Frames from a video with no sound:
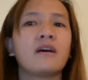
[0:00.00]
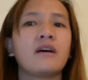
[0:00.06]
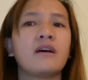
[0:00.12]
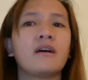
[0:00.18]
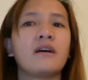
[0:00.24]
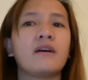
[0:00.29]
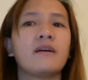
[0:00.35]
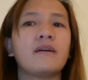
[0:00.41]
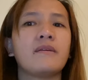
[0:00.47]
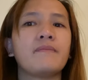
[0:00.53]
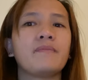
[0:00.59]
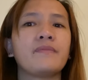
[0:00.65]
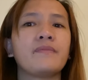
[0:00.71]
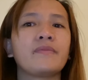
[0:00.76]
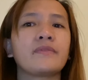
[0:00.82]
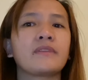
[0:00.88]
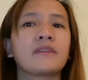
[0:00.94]

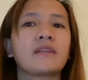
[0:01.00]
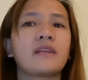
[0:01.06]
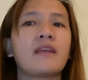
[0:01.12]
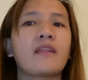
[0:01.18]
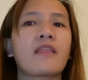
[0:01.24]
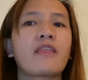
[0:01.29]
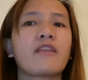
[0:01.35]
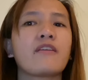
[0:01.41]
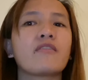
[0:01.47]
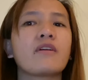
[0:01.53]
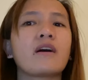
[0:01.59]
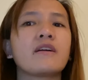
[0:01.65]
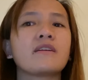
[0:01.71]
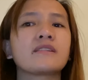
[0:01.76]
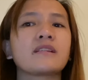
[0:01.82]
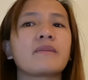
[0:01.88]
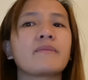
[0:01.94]
and there
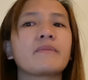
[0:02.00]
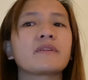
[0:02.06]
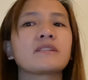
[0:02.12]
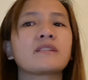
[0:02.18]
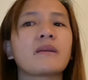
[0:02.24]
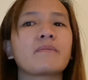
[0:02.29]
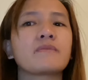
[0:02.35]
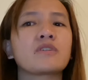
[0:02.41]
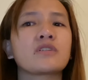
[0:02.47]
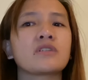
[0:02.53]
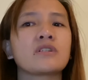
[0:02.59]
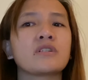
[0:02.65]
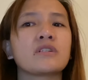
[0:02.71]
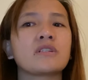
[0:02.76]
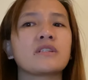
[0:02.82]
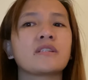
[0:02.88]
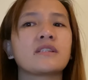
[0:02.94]
are some
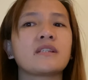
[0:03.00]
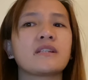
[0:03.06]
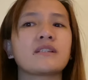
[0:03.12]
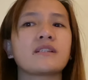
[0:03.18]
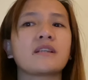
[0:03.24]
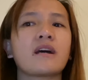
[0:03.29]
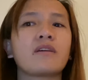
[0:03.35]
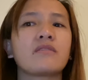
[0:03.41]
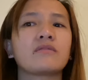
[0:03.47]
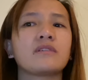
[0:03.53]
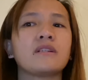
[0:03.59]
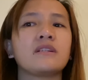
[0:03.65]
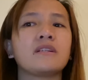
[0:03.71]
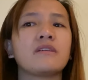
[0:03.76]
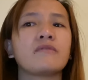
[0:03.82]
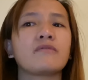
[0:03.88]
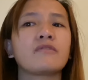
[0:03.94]
exemptions set out
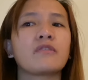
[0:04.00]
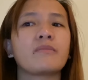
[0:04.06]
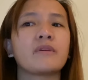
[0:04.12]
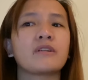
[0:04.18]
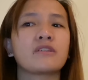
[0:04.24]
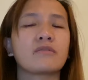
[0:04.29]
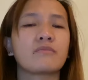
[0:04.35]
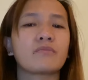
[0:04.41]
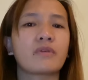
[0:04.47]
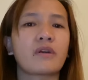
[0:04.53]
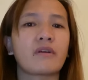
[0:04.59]
in the Information